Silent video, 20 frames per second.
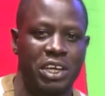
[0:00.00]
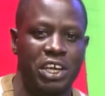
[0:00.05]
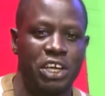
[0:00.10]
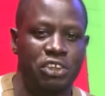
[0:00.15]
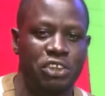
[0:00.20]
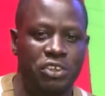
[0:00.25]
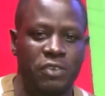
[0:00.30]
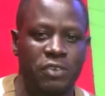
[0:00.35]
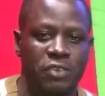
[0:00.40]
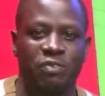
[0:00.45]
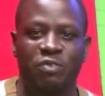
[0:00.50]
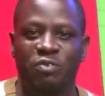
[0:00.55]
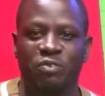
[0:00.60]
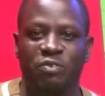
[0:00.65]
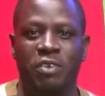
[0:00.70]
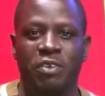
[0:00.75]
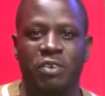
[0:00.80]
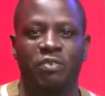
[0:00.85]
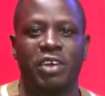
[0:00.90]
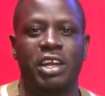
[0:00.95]
A chief
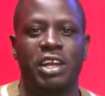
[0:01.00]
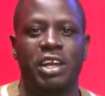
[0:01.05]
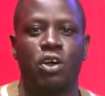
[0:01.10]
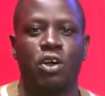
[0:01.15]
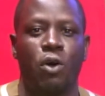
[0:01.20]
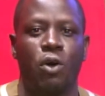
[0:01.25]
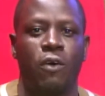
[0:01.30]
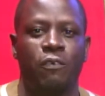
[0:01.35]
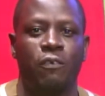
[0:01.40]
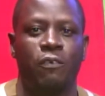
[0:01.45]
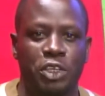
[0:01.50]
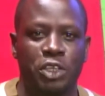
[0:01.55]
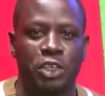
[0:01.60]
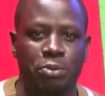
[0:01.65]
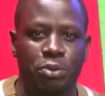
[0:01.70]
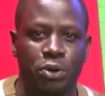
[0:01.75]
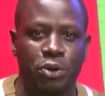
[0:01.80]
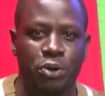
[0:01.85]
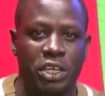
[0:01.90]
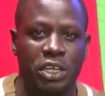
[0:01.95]
feel very
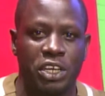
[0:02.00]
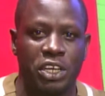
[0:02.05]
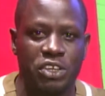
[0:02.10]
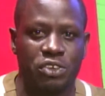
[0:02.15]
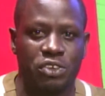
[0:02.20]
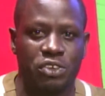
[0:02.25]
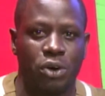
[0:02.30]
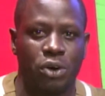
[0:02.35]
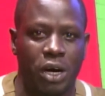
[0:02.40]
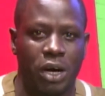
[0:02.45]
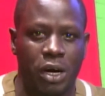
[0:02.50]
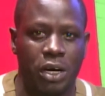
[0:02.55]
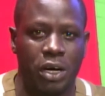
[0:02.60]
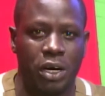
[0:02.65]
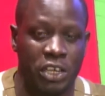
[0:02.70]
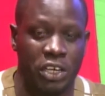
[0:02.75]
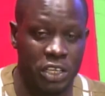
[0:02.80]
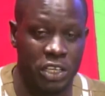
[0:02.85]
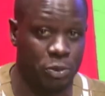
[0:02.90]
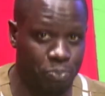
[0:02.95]
comfortable in
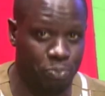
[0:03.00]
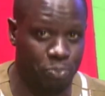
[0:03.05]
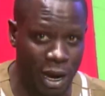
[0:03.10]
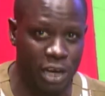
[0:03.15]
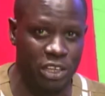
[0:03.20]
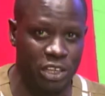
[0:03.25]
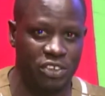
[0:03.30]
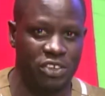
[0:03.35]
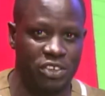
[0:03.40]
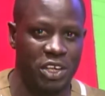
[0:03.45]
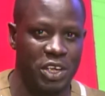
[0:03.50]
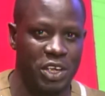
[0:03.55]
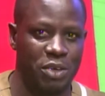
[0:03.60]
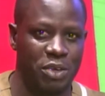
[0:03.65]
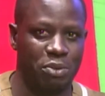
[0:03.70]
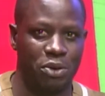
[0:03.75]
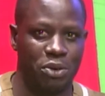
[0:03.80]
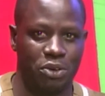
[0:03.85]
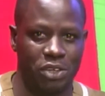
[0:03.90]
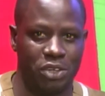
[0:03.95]
his palace,
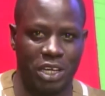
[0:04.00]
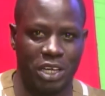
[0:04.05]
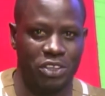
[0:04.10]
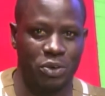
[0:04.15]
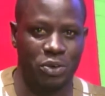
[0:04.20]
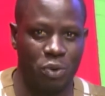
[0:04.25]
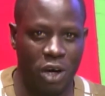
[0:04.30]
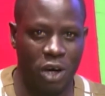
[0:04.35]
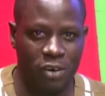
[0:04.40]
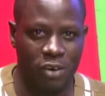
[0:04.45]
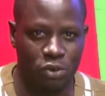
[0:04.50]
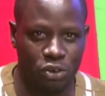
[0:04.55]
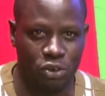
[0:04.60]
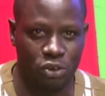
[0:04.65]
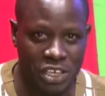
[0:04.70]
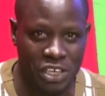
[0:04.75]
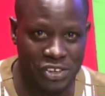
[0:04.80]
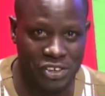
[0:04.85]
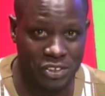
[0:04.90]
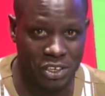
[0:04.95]
because I think we have
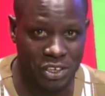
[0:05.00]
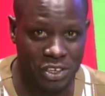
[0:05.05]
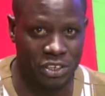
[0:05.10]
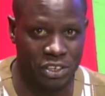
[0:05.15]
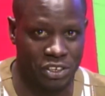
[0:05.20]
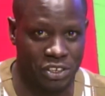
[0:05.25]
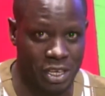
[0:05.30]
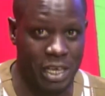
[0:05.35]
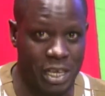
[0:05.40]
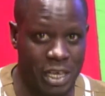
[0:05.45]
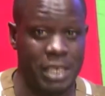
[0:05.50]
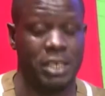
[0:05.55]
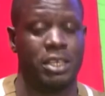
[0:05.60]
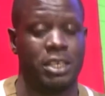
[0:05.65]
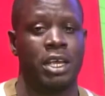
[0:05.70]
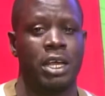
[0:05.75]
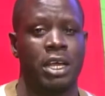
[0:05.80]
just his in this case.